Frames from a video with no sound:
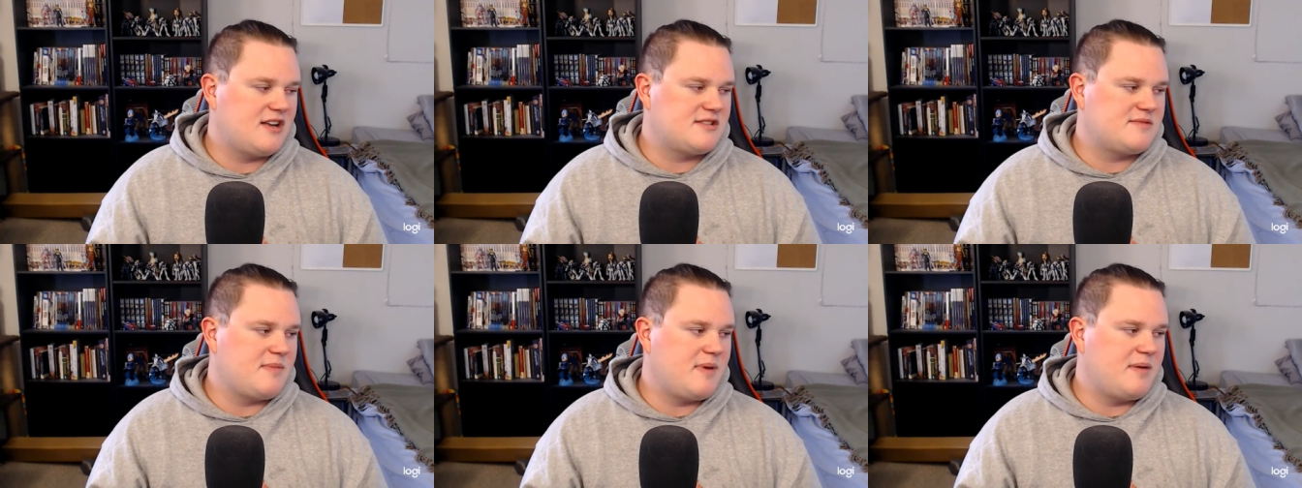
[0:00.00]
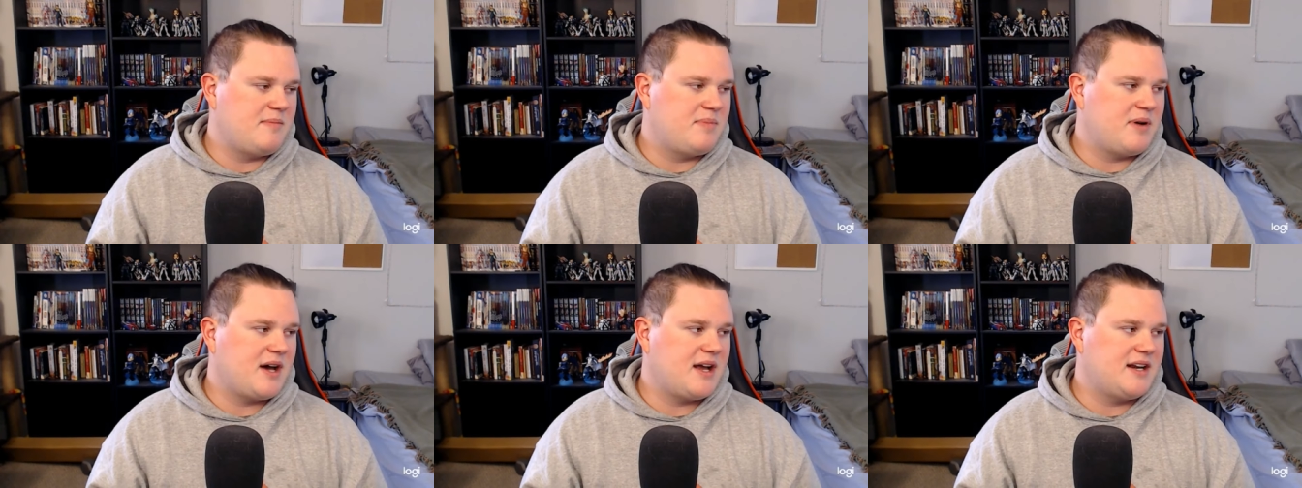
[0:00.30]
my
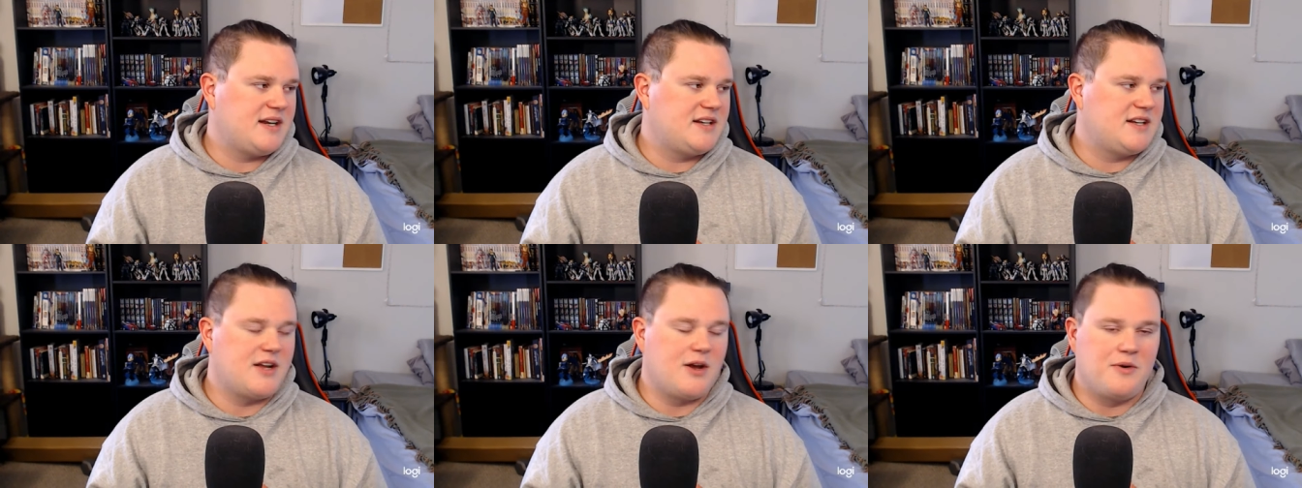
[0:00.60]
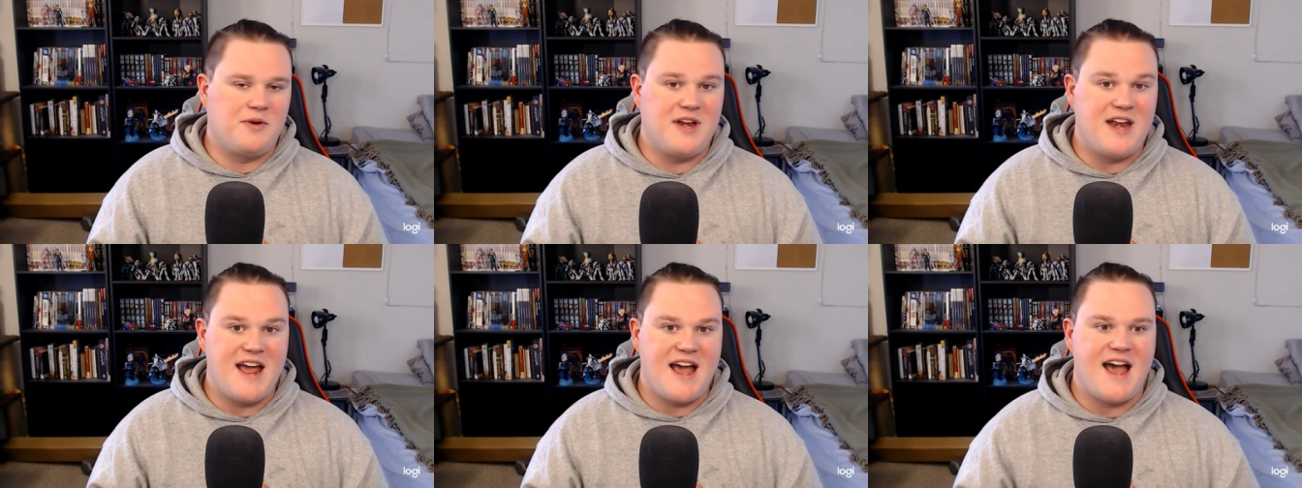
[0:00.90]
body to go
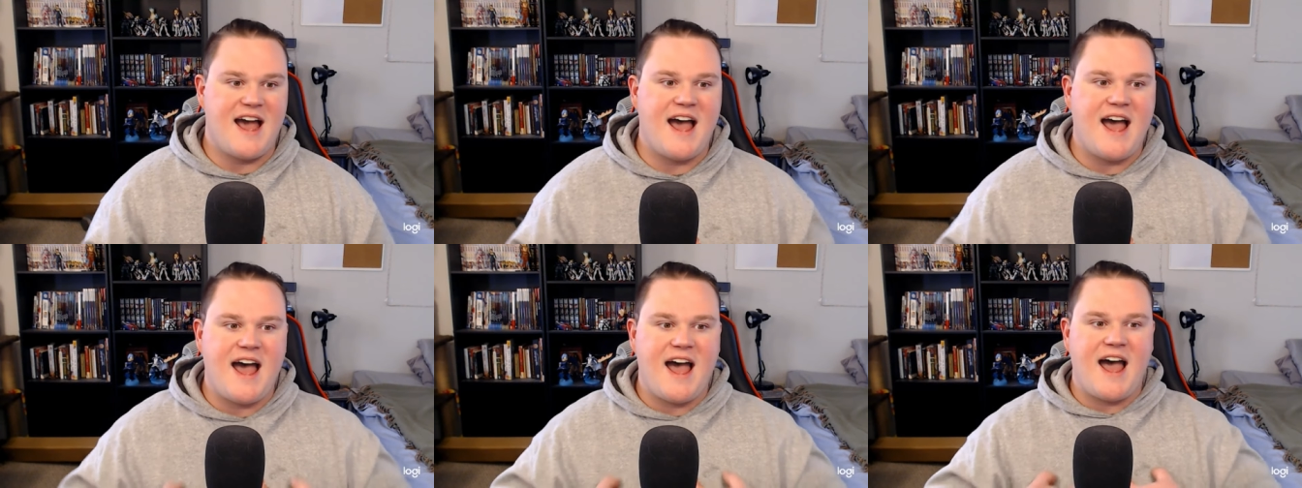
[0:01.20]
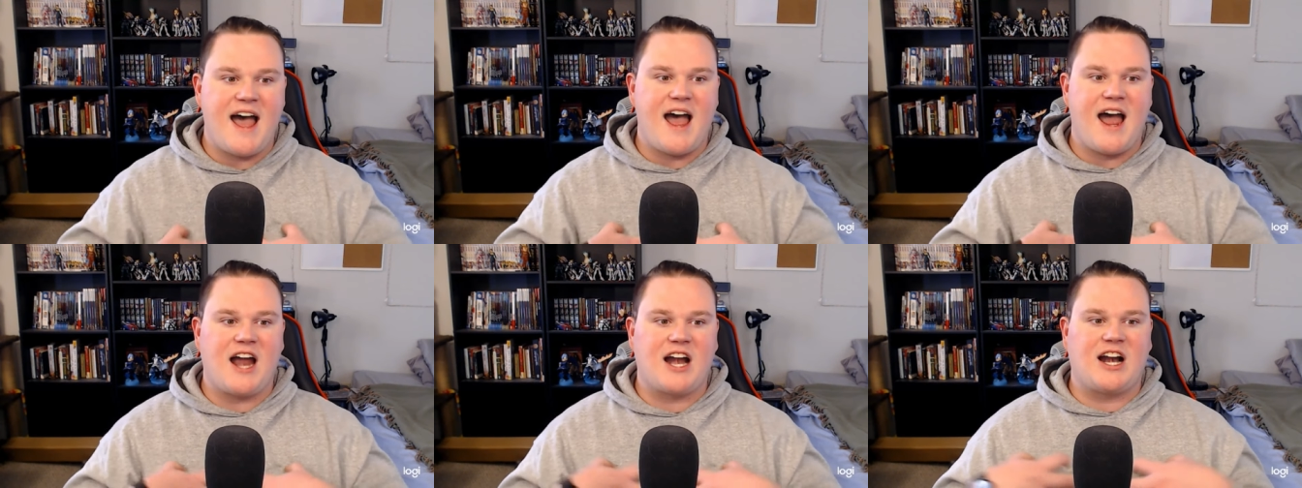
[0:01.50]

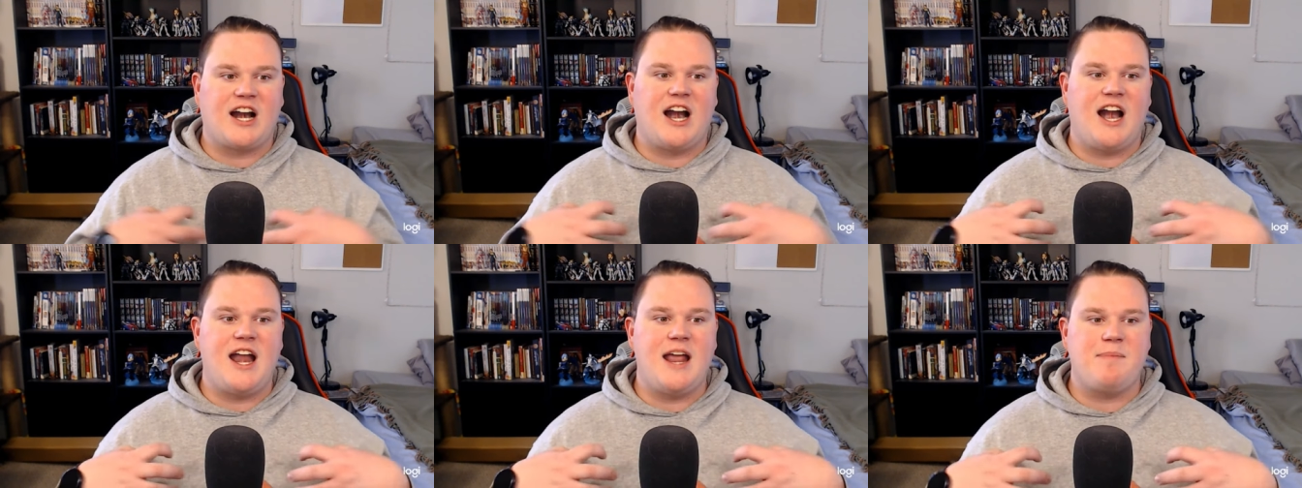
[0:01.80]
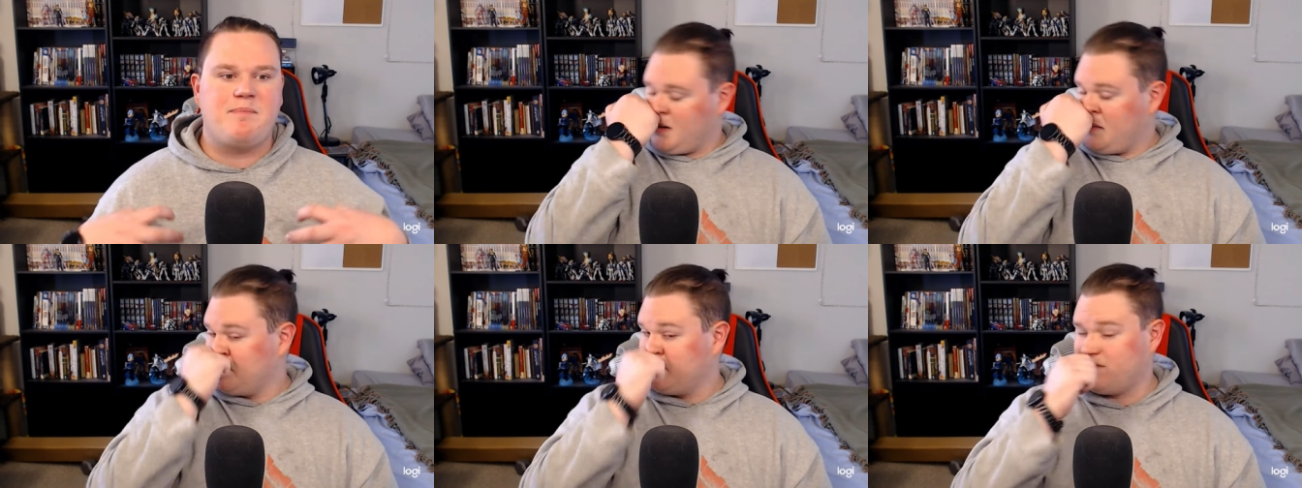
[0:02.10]
nah
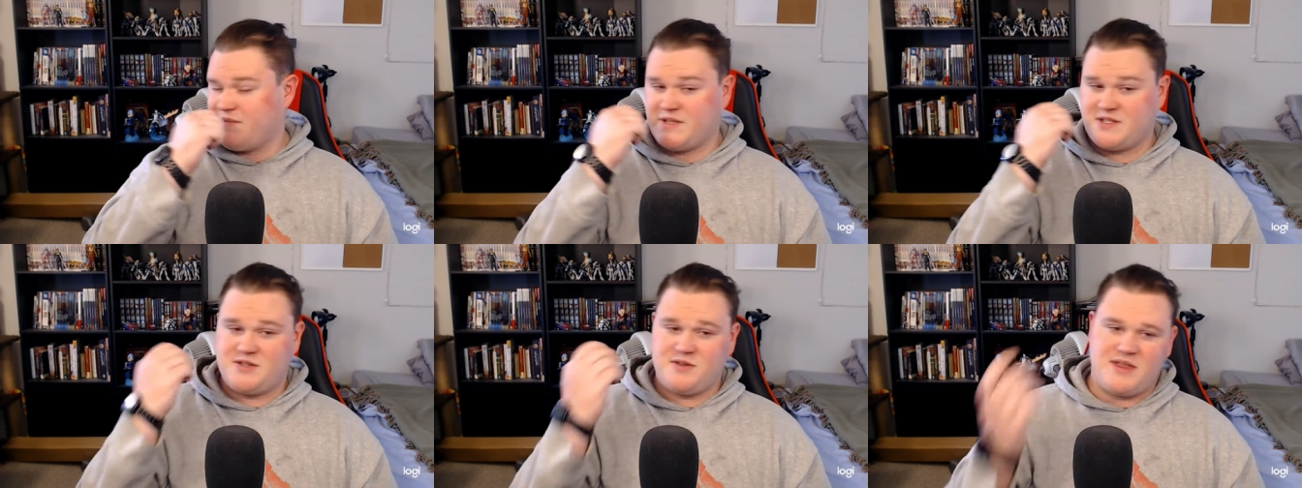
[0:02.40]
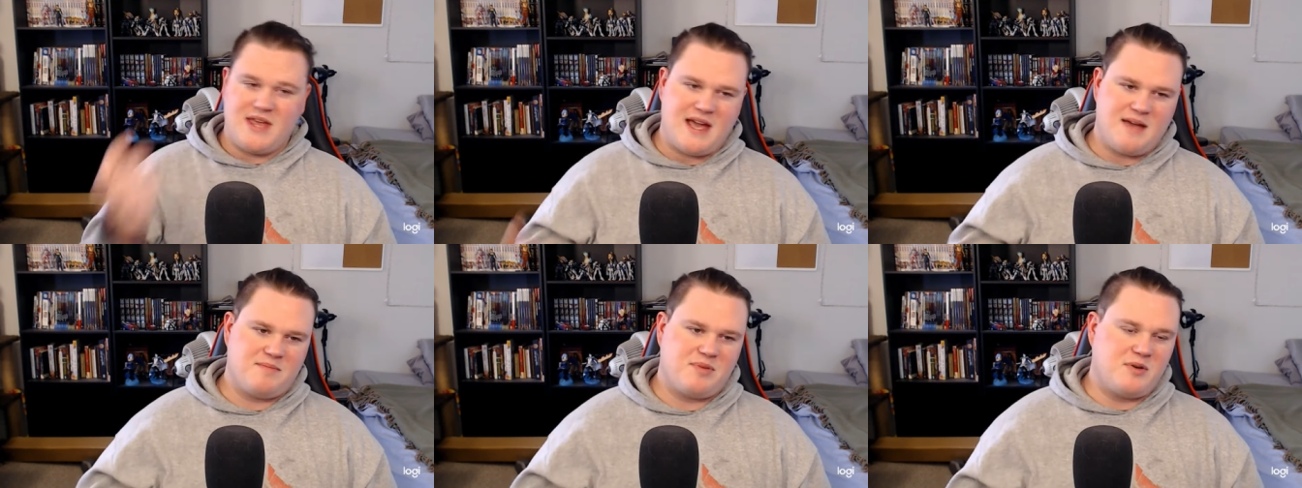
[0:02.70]
but so
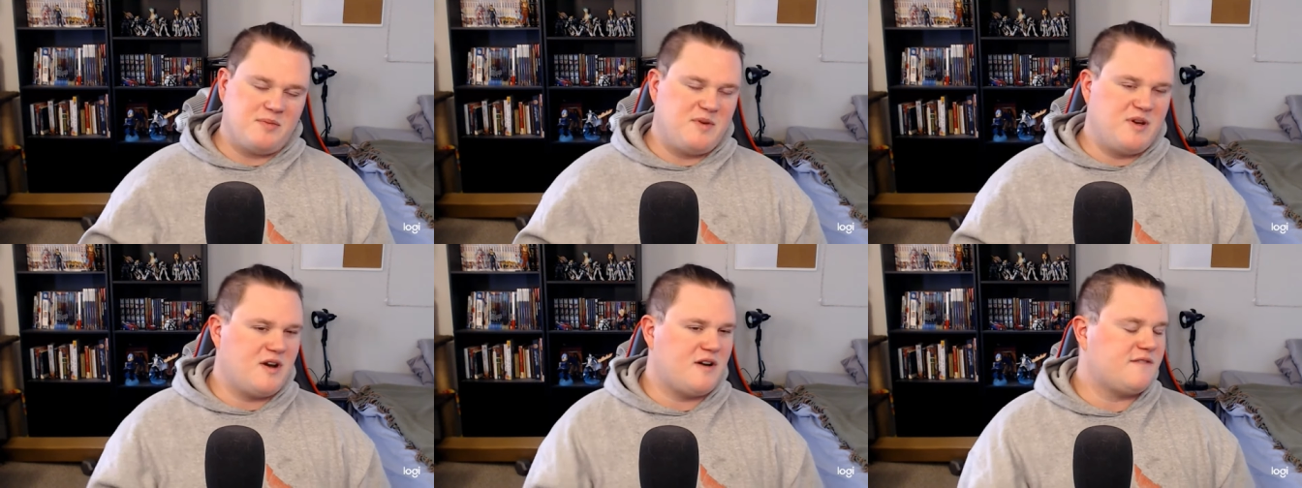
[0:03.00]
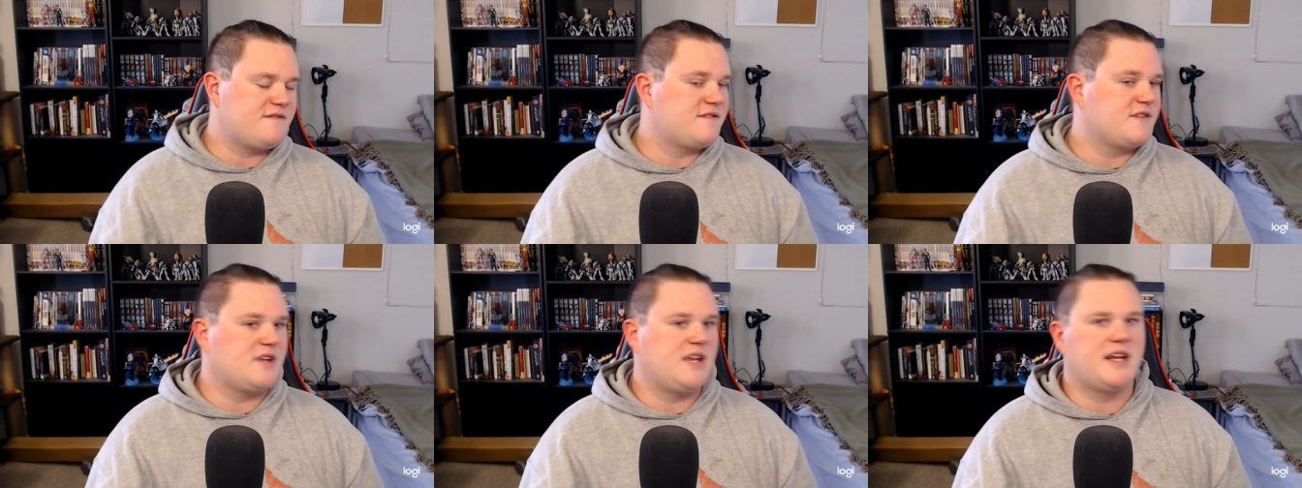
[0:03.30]
that put me
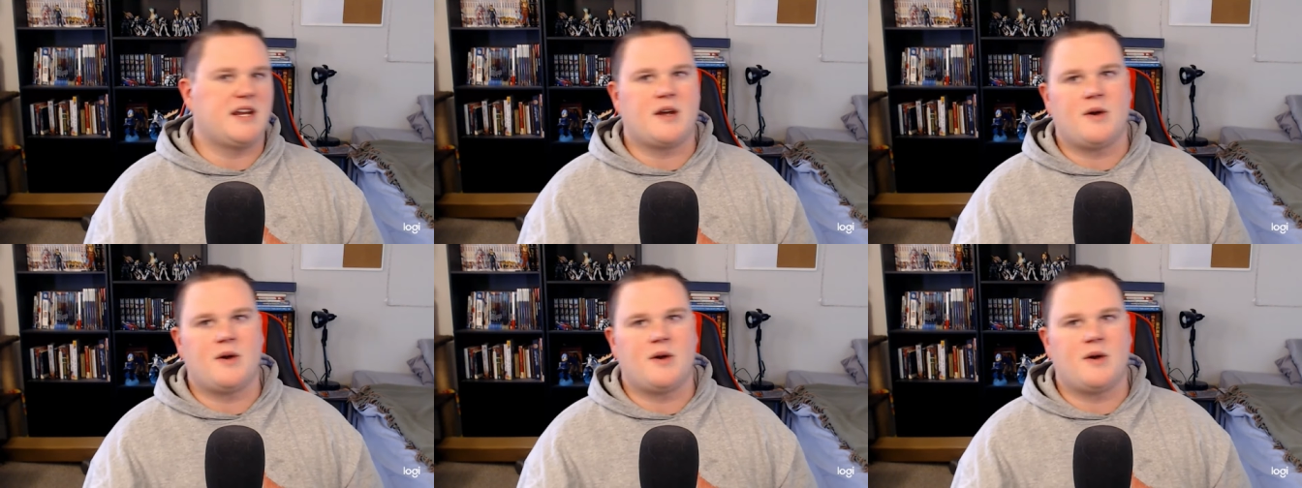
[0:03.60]
off for like